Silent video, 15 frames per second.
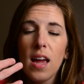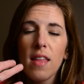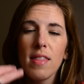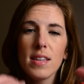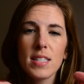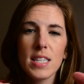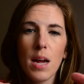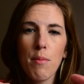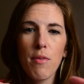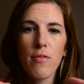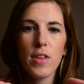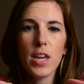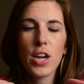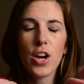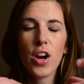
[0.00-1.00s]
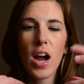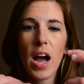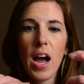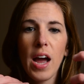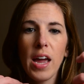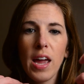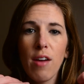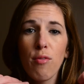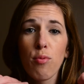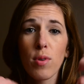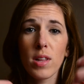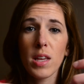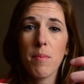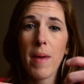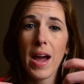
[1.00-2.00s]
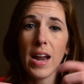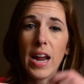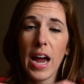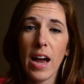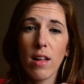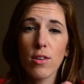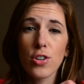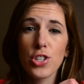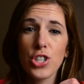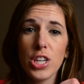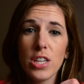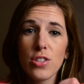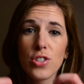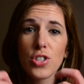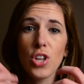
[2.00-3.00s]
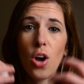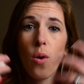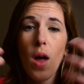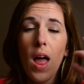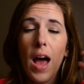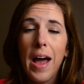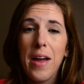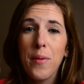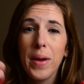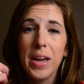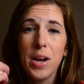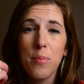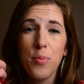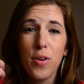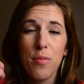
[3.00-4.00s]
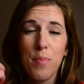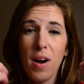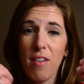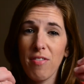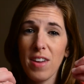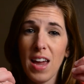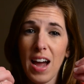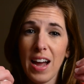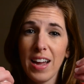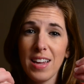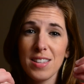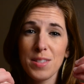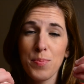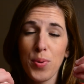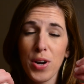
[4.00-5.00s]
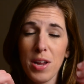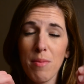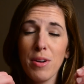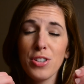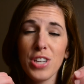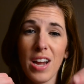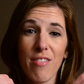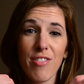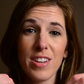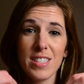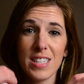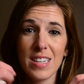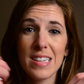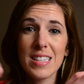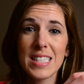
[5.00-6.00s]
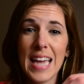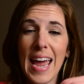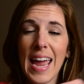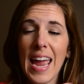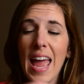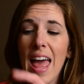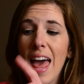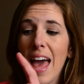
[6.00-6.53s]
This time of the year, I have really bad allergies, so I wake up with puffy eyes pretty much every single day,